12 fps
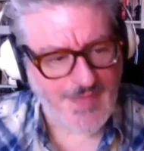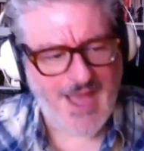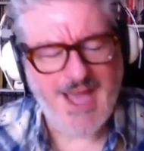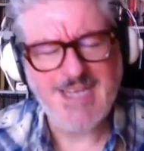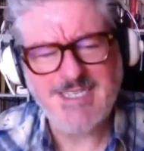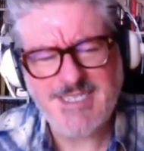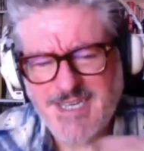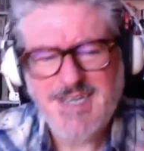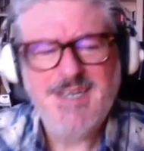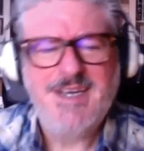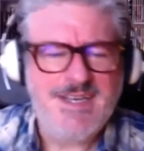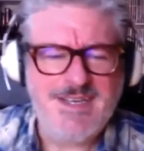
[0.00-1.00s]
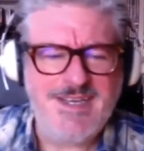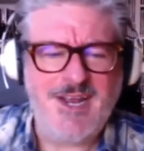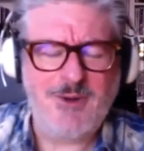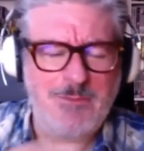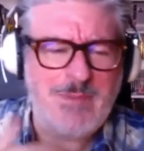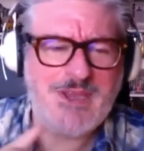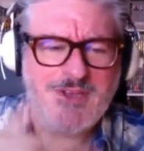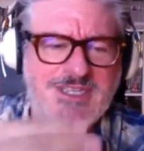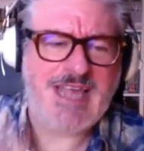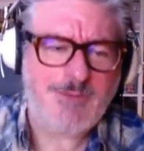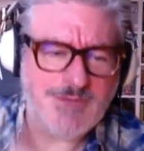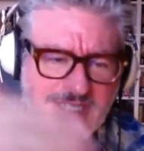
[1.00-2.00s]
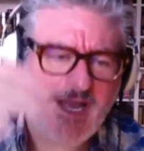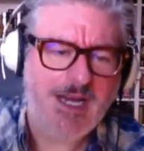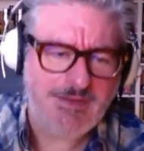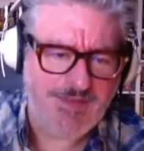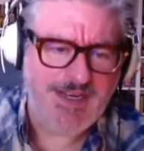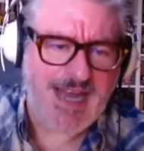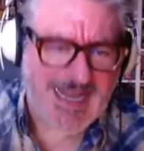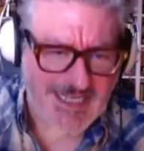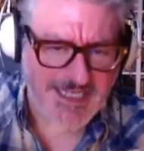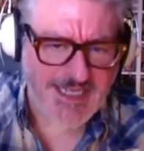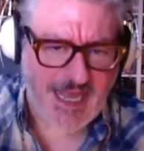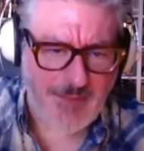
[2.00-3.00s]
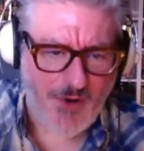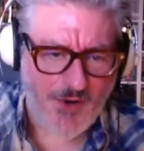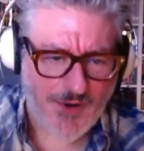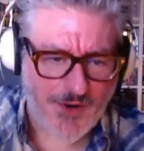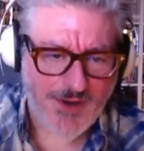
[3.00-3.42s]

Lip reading: And, because that was kind of the next step on.